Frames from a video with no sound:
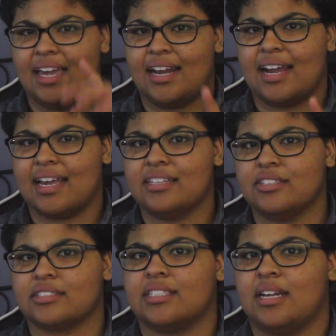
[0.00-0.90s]
I
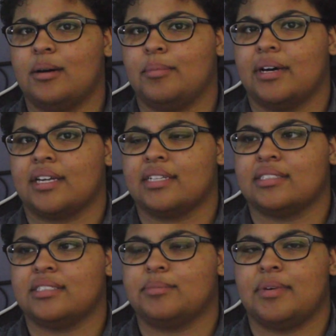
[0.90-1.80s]
had looked it up. I
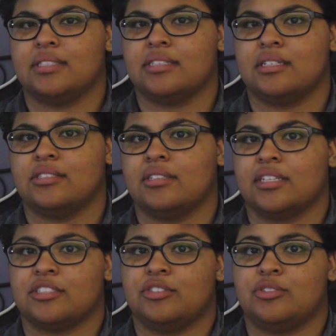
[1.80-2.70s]
guess it's based on
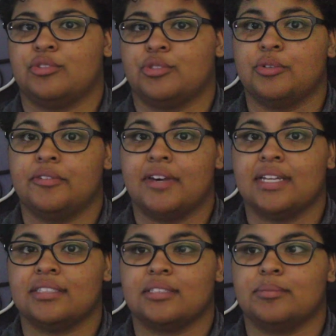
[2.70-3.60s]
like true
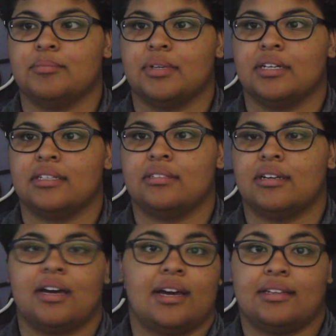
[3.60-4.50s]
events, but
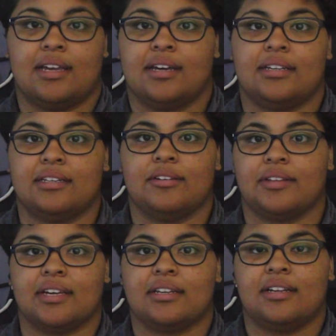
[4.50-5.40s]
yeah, I didn't
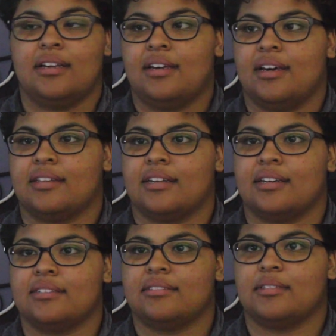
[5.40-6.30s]
know that. I
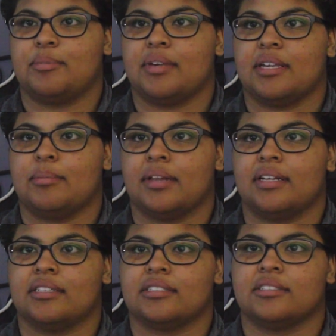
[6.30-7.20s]
thought the Peaky
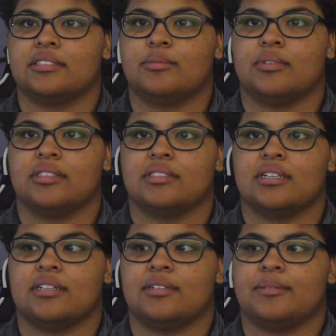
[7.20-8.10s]
Blinders
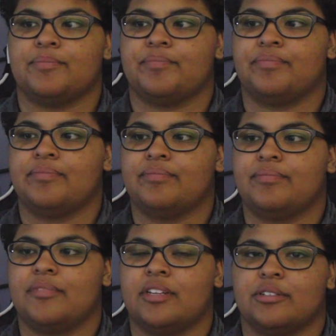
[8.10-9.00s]
was
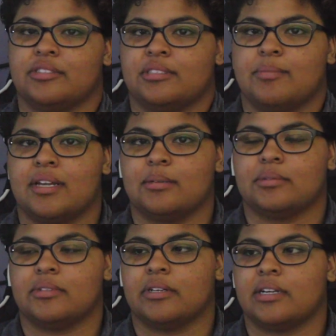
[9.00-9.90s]
just a made
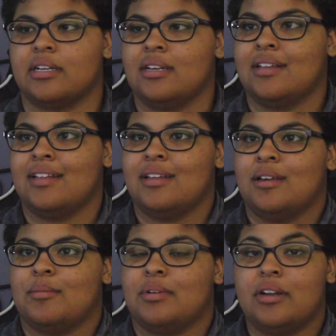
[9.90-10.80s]
up story.
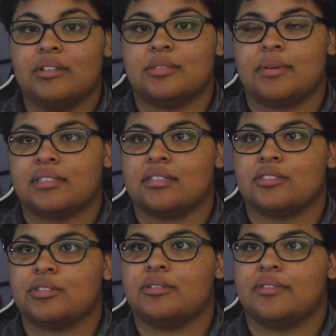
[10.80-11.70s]
But no, it's based
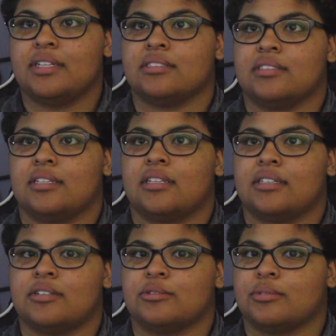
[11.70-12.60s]
on true events. I
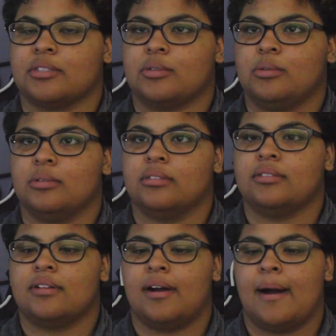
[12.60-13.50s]
thought that was really cool.
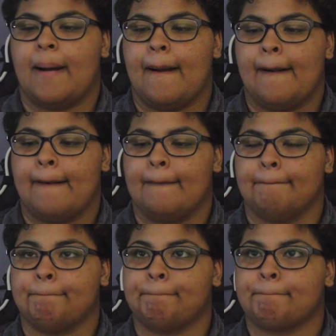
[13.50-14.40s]

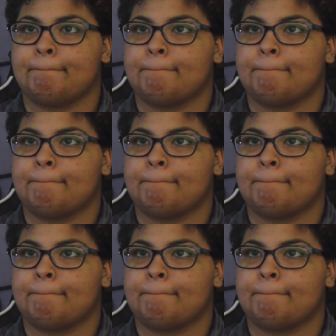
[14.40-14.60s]
I'm